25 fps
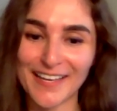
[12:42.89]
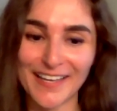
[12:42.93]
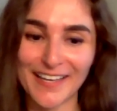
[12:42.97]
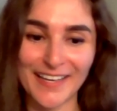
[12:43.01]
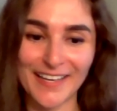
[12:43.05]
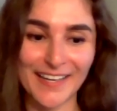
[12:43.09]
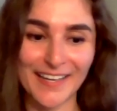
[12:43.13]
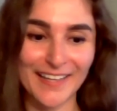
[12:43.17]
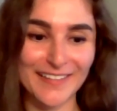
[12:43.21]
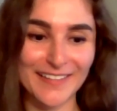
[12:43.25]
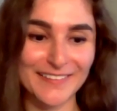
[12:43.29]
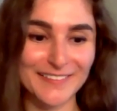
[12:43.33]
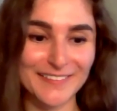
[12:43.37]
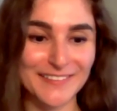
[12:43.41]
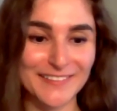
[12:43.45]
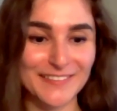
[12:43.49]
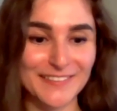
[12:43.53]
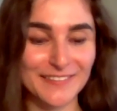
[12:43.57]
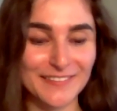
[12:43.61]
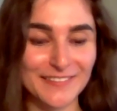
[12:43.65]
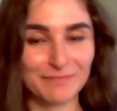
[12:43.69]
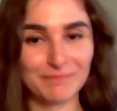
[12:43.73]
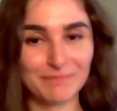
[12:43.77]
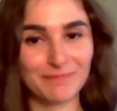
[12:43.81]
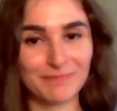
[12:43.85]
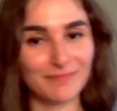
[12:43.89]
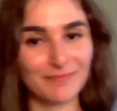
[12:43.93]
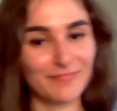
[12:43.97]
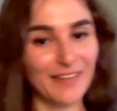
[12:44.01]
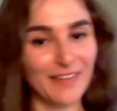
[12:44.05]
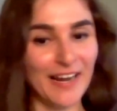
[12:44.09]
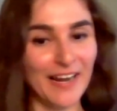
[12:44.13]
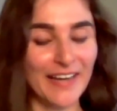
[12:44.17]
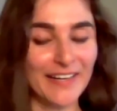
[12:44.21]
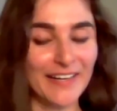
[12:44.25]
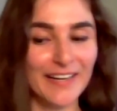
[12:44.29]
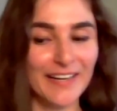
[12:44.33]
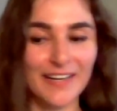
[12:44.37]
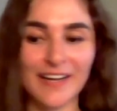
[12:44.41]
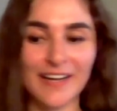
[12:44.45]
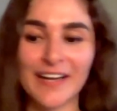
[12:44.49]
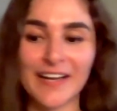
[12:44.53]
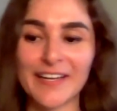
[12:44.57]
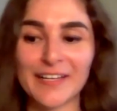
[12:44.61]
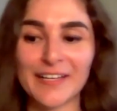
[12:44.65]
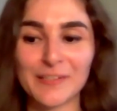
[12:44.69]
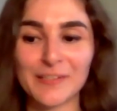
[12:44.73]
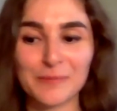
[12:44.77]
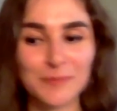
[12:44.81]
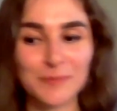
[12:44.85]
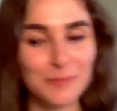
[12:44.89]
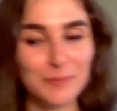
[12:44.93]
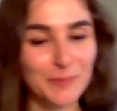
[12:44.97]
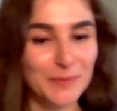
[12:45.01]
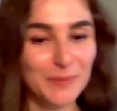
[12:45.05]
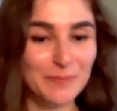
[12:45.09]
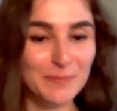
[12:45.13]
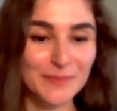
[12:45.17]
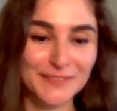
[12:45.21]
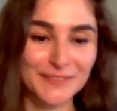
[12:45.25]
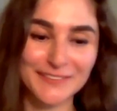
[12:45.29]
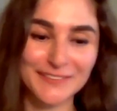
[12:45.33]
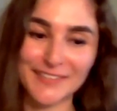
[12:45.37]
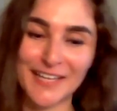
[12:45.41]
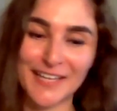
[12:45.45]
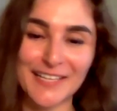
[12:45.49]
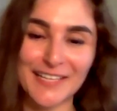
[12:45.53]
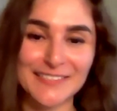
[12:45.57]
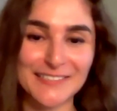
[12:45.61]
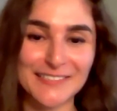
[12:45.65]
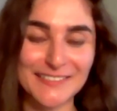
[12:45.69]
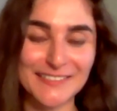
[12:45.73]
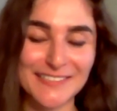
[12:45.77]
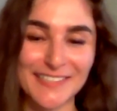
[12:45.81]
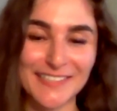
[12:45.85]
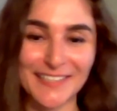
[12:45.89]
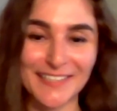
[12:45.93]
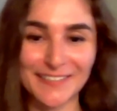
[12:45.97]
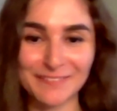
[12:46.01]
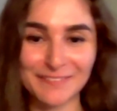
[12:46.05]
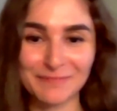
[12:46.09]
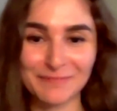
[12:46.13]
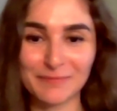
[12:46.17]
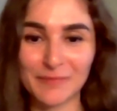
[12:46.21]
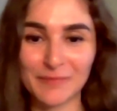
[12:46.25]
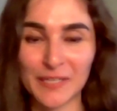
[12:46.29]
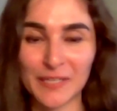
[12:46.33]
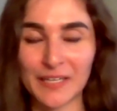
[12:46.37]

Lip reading: and I helped people in Kazakhstan.